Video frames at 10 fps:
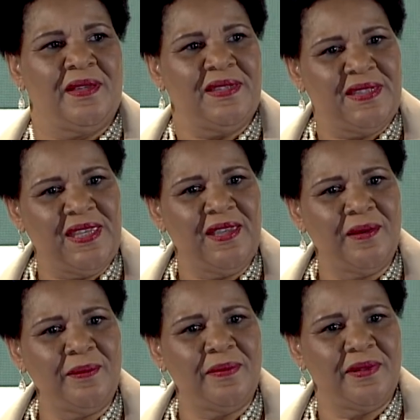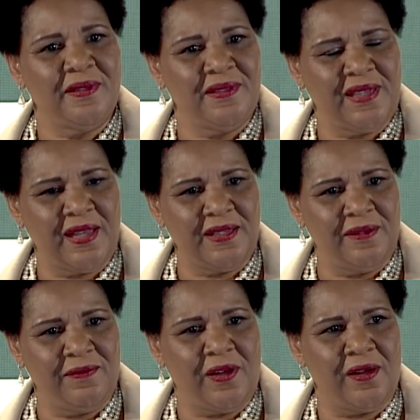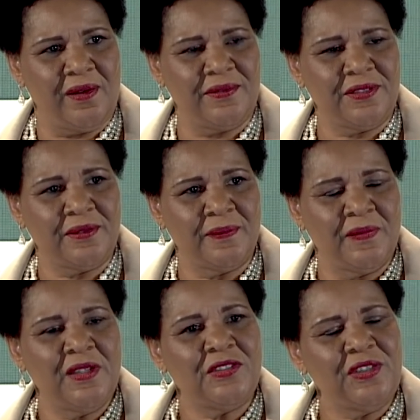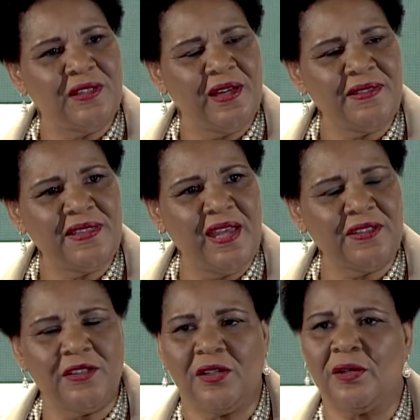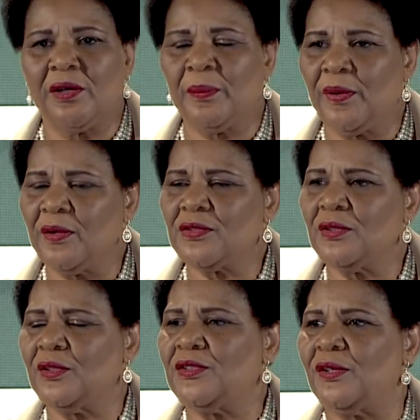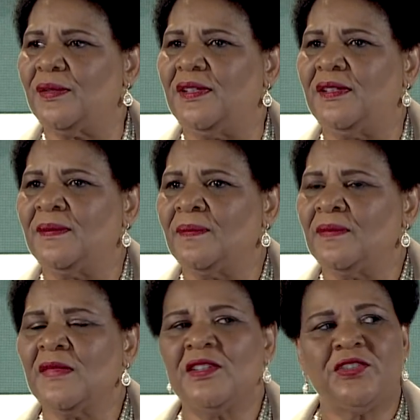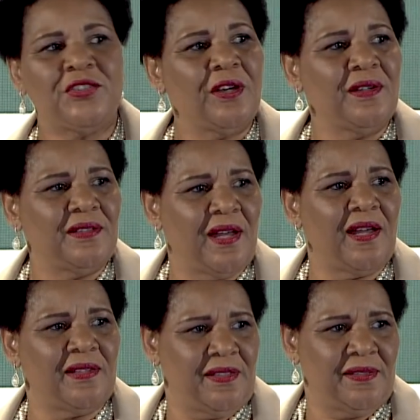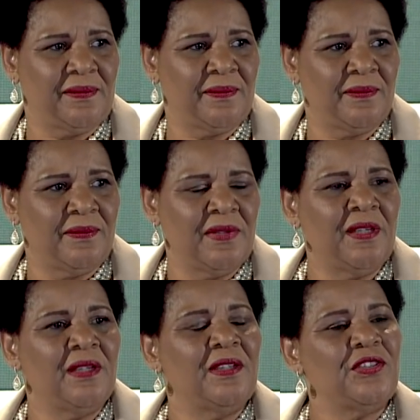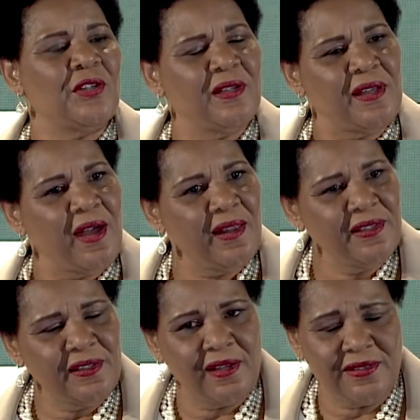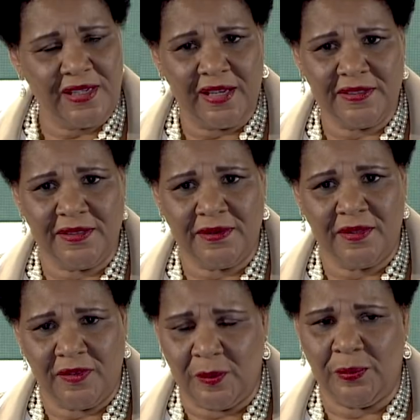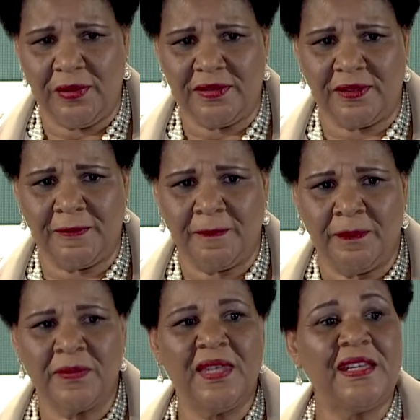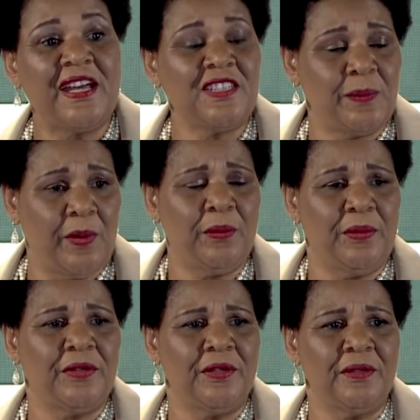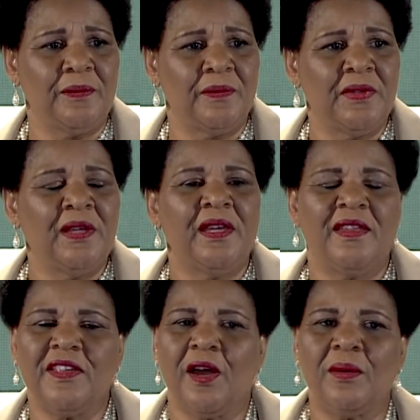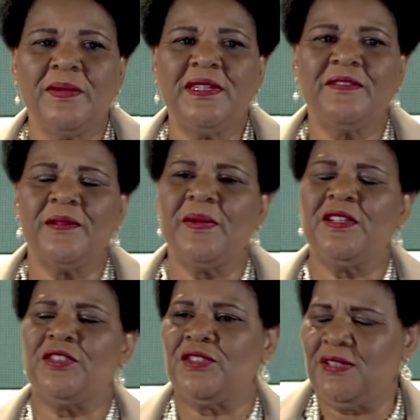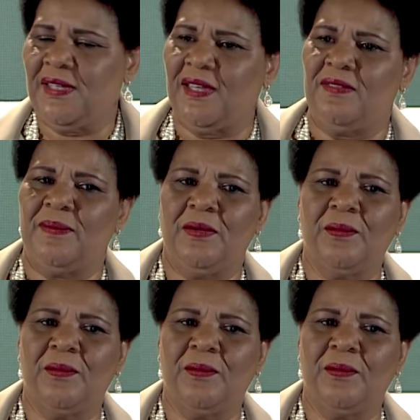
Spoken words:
Kim got involved. She contacted her personal attorney, Sean Hawley. Sean Hawley contacted the prison, and I spoke with her, and the only information she gave me